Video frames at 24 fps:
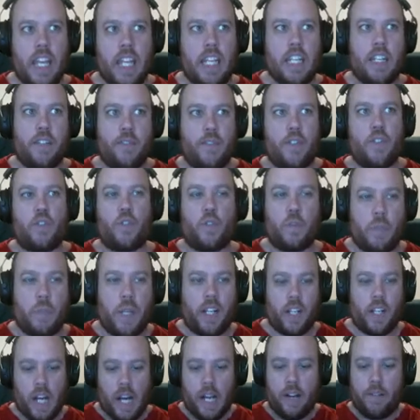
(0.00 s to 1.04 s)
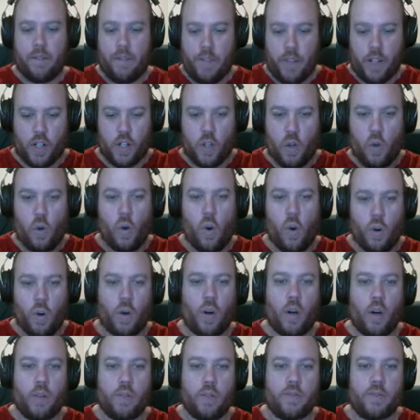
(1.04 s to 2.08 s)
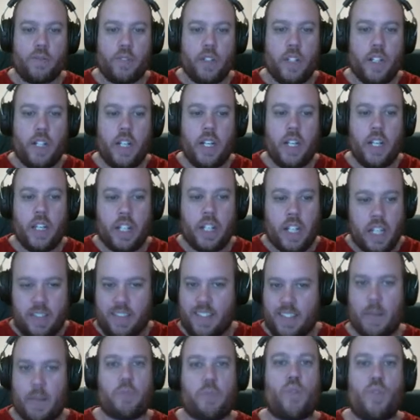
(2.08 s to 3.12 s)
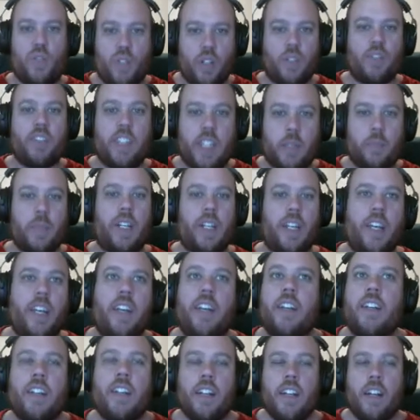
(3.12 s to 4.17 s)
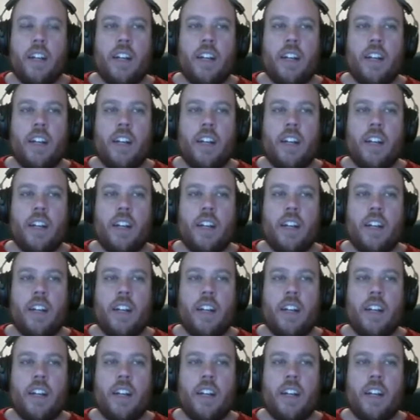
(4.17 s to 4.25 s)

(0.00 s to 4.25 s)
individual being kind of the core of conceptions of liberty,